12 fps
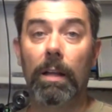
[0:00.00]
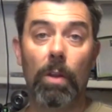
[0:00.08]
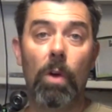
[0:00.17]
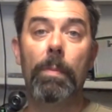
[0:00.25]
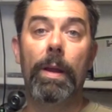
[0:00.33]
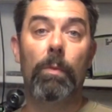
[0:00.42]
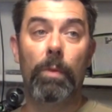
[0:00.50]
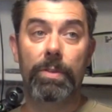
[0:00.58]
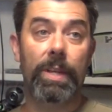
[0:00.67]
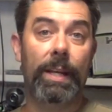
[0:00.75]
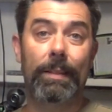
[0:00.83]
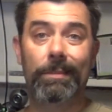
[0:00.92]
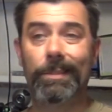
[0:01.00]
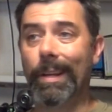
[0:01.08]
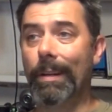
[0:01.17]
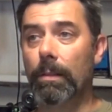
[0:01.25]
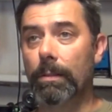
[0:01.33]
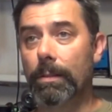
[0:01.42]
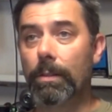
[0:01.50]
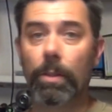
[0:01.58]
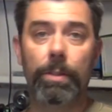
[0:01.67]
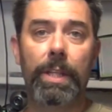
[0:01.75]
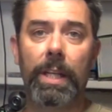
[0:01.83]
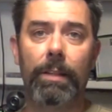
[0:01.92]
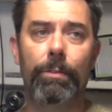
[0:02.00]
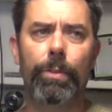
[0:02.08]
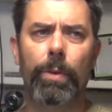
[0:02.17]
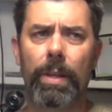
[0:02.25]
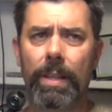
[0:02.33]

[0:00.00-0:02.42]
low band, where it's like channels 13 through,